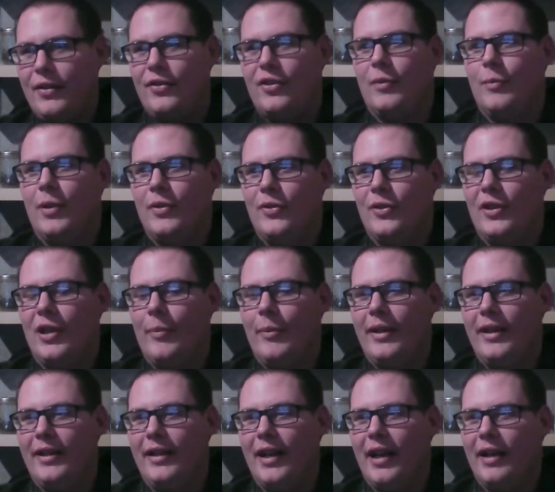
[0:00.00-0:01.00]
you so much for coming
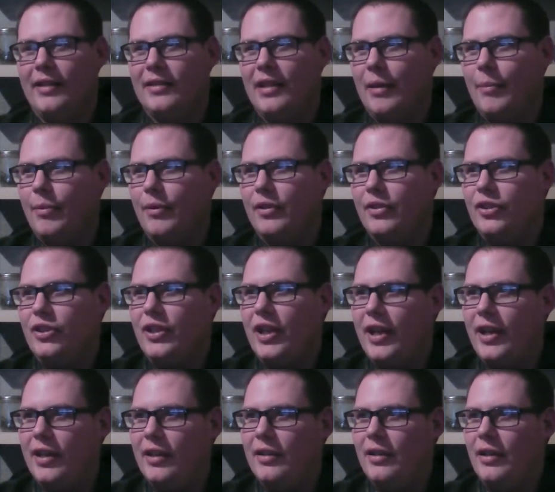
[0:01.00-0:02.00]
in, guys. I
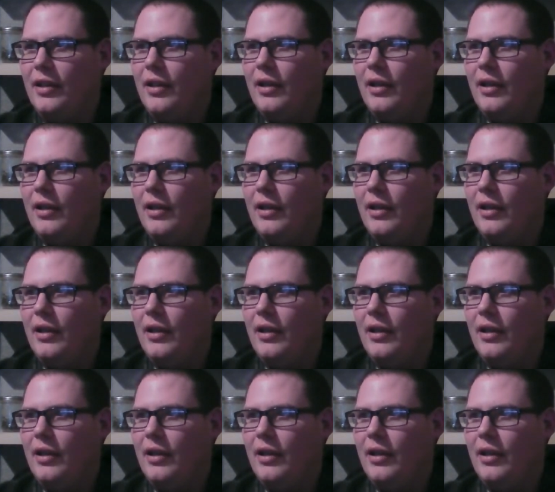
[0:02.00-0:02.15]
appreciate it.